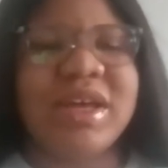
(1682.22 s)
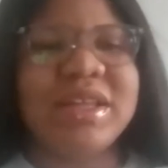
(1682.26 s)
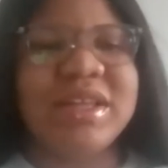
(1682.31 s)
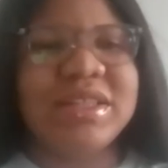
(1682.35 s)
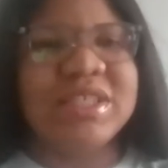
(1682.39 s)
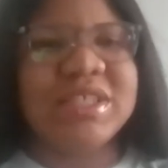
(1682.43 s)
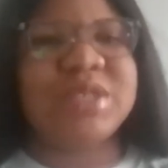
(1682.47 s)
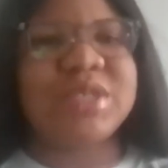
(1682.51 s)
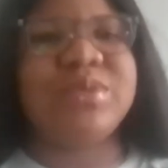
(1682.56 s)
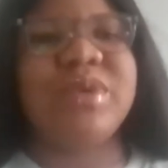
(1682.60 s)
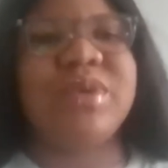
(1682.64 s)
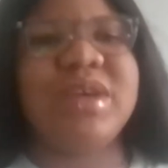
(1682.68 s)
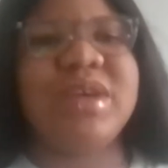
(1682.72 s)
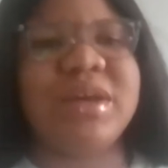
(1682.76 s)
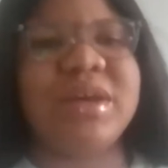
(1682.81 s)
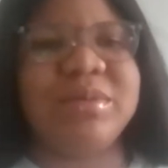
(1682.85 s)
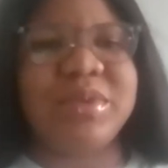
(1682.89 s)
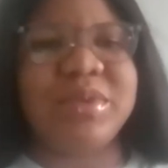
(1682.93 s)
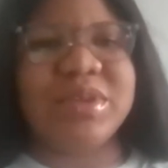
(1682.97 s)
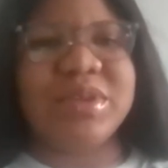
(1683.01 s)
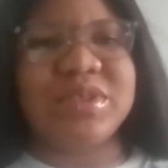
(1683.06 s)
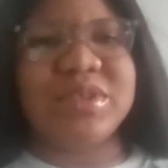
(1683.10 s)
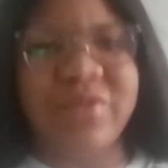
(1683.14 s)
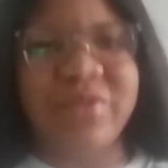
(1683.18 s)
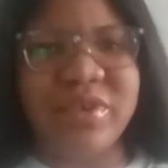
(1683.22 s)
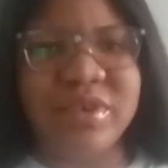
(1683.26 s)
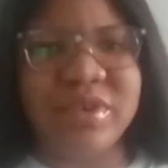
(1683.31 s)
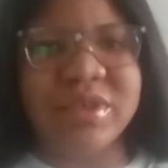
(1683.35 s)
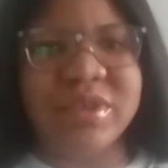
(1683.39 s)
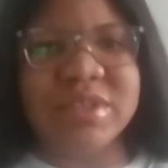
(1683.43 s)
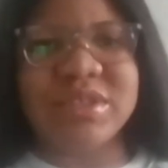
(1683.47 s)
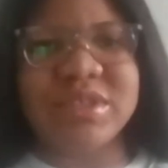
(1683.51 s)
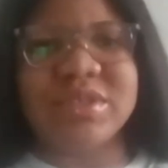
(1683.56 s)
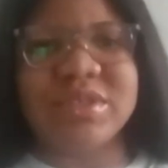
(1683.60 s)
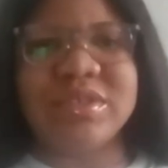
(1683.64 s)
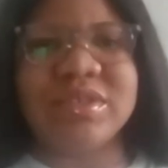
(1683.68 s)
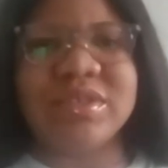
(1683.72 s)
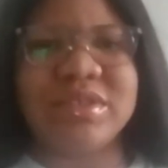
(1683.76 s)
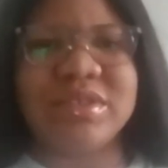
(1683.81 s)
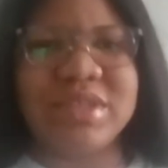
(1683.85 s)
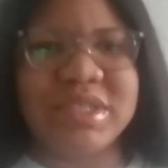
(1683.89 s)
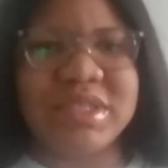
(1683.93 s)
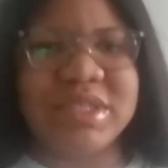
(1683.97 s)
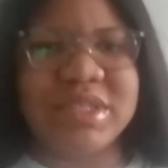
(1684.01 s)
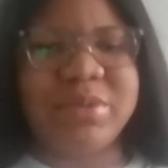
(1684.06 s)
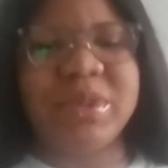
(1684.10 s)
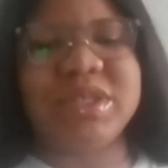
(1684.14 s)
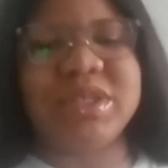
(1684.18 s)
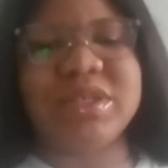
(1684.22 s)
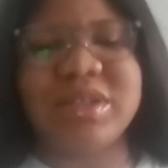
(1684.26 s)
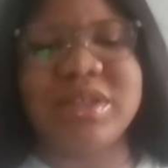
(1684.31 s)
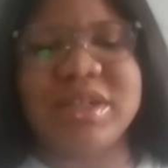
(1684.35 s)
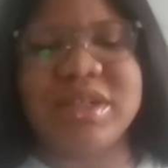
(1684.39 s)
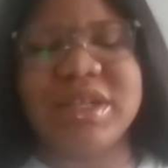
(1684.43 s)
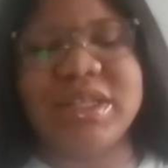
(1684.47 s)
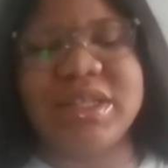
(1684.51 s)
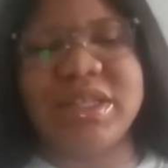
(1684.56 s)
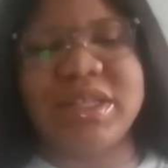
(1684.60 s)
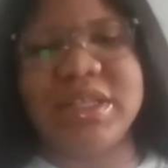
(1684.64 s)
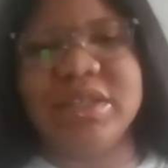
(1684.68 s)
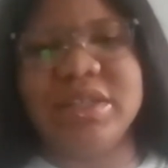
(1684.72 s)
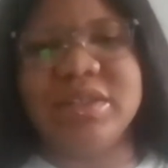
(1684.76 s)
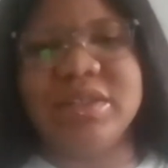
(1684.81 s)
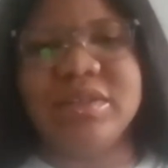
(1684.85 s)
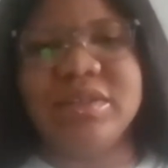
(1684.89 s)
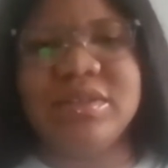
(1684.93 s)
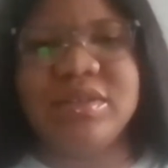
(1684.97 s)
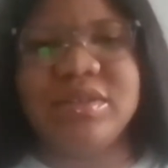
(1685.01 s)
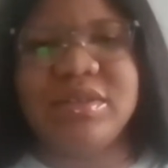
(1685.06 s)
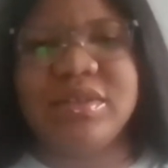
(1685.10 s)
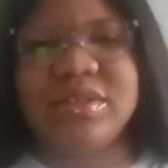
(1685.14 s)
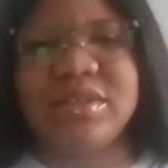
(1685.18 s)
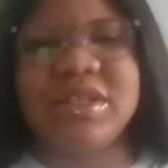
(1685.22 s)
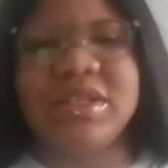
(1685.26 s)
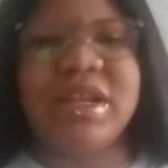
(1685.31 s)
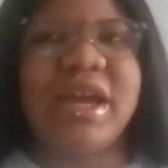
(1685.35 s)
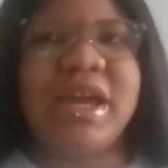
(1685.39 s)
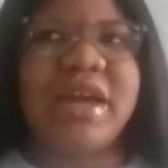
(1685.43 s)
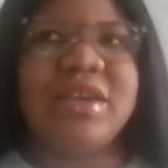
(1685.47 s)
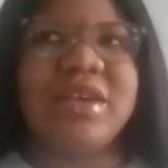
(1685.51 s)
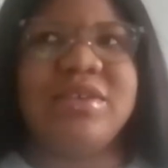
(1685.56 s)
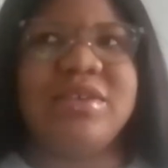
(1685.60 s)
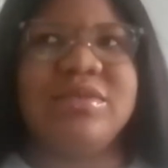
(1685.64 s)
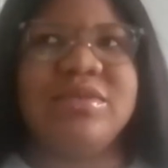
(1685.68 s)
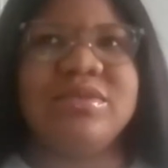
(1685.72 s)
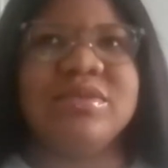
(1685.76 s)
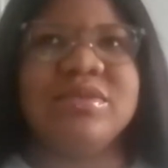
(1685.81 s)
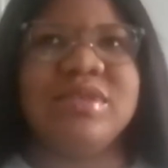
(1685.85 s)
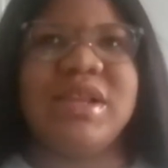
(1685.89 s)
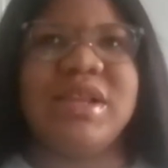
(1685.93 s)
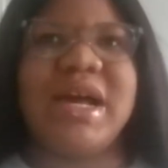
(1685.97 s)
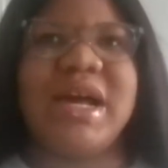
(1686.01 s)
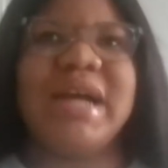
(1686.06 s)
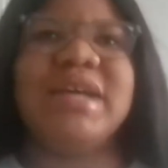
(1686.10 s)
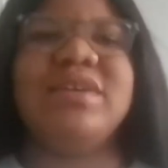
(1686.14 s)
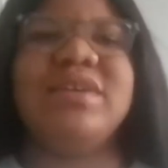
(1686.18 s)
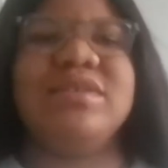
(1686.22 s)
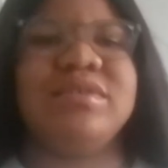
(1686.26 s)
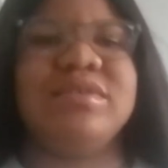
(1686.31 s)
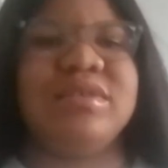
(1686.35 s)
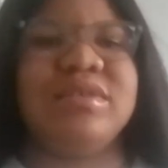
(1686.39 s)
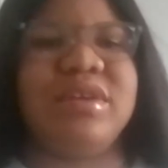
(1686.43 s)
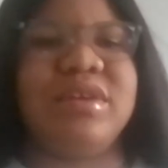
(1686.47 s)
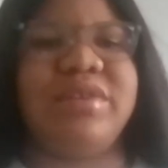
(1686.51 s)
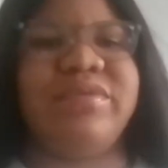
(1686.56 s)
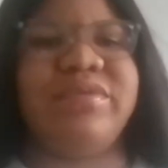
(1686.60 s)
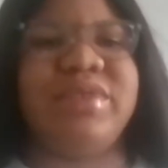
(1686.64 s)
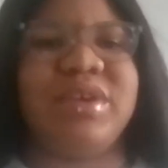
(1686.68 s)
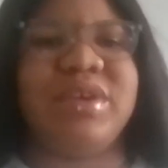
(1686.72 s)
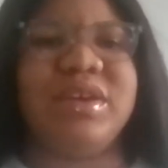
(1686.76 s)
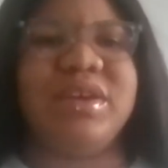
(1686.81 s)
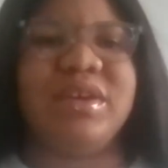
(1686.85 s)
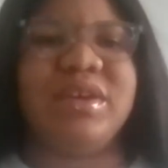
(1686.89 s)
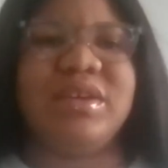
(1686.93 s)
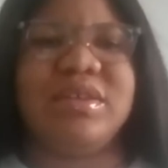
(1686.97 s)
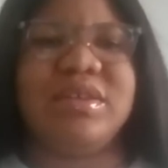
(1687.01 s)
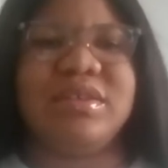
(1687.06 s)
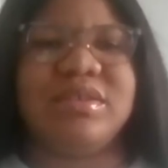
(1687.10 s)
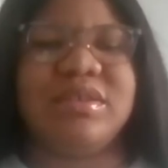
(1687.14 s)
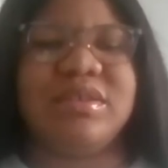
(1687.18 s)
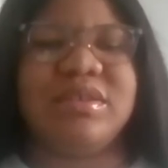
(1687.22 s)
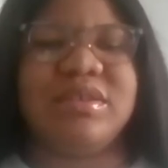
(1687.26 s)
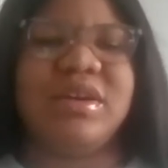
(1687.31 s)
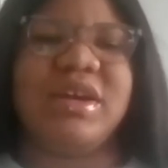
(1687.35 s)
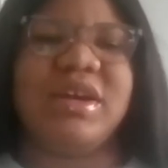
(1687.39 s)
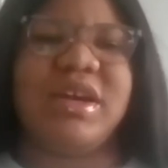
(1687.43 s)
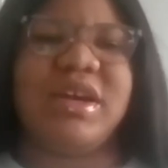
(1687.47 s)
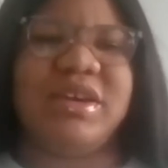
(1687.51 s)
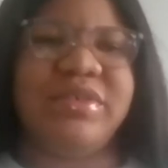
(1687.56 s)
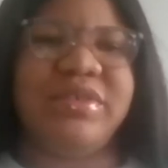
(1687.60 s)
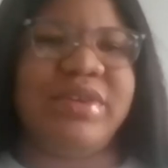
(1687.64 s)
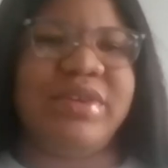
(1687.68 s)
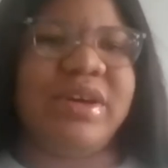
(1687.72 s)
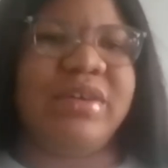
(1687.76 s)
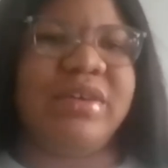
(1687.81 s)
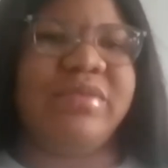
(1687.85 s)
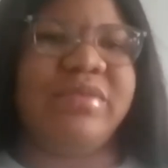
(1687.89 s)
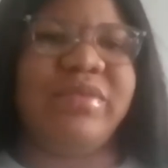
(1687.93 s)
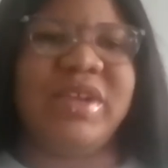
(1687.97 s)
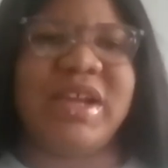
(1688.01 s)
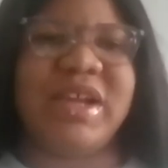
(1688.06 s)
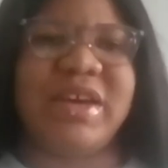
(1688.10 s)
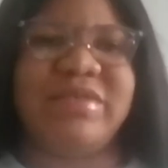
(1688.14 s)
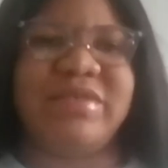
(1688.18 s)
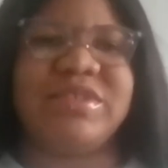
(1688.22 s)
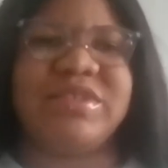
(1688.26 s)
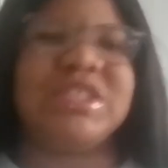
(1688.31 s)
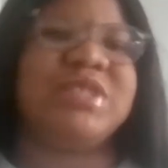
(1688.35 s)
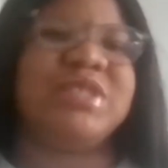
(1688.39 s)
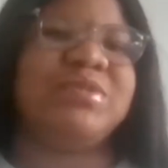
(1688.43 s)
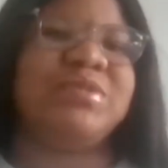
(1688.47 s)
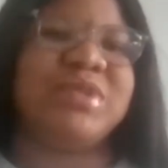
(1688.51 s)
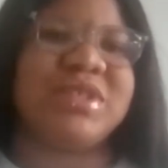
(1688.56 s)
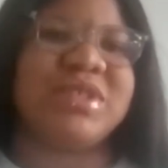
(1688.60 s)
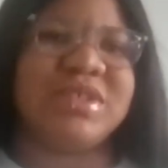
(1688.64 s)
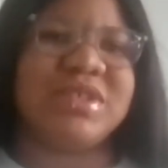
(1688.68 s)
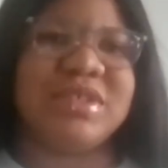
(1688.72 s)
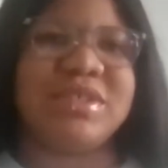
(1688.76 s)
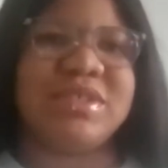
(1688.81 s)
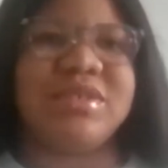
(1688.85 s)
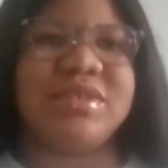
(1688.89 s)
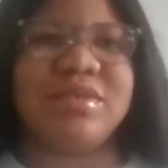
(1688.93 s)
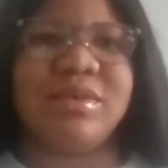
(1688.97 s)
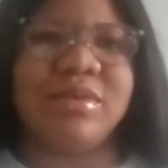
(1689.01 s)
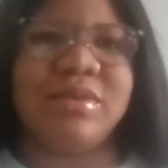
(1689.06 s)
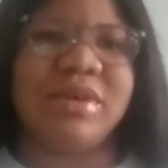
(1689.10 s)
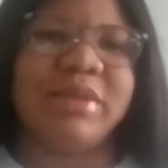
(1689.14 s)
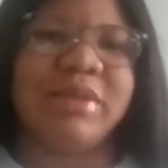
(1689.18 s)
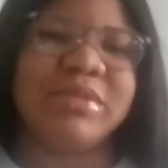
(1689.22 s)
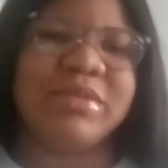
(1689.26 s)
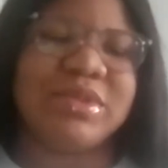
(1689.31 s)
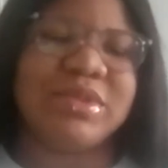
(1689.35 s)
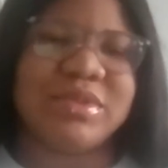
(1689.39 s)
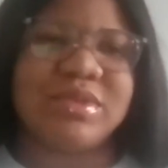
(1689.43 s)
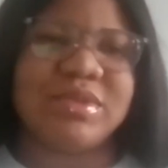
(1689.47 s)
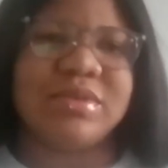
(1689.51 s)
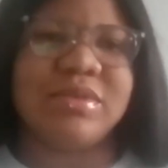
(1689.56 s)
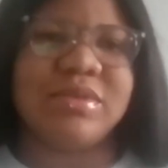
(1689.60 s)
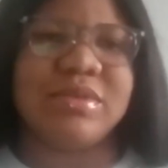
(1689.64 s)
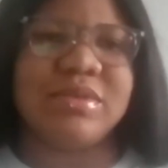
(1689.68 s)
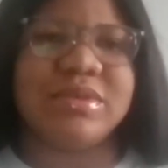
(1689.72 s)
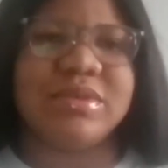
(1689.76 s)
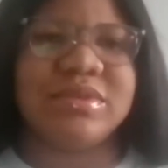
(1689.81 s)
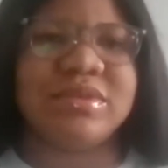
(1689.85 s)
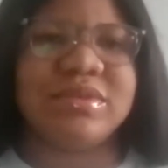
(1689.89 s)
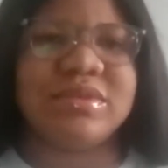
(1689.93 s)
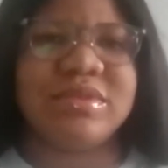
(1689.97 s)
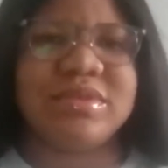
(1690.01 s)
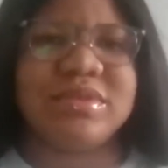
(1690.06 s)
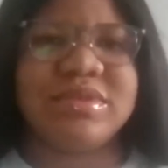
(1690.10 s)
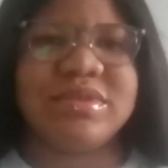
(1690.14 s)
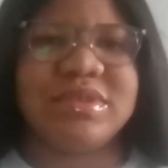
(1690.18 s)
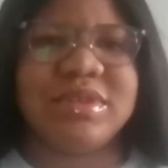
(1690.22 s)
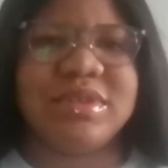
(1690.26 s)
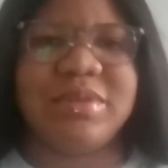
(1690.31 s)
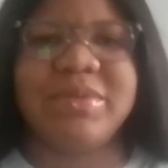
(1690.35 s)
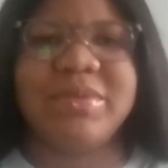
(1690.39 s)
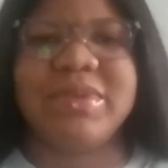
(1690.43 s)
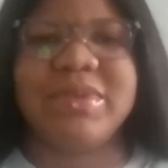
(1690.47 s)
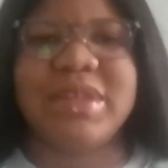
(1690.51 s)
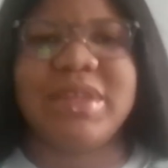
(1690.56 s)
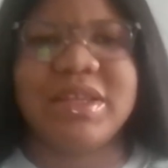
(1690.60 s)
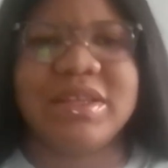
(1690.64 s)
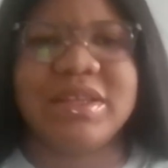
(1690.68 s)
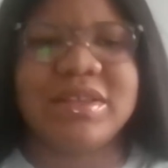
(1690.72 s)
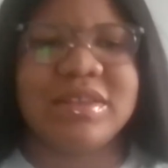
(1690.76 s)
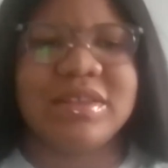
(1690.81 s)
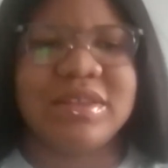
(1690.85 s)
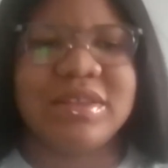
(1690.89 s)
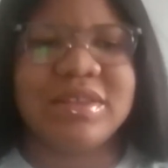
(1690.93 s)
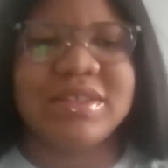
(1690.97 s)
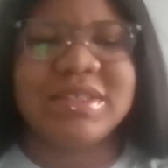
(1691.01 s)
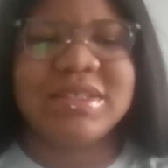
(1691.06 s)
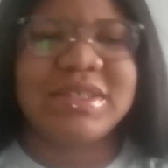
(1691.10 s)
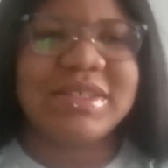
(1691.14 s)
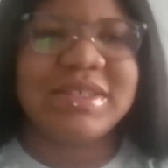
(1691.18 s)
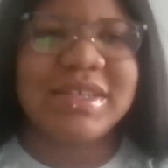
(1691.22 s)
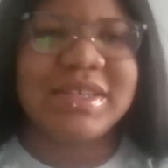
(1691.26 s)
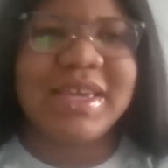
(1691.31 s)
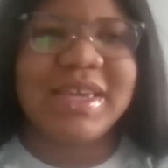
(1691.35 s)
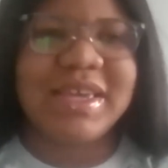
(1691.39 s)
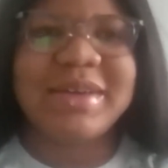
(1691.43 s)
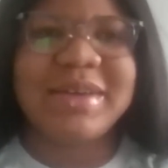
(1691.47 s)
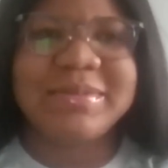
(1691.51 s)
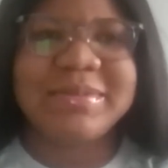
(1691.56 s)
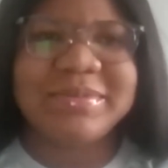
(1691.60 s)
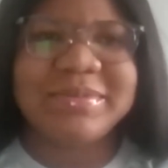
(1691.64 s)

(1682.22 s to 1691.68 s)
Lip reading: this week I'm going to focus on this particular thing. So like you don't lack in every other area of your life just because, oh, I'm in school. Yeah.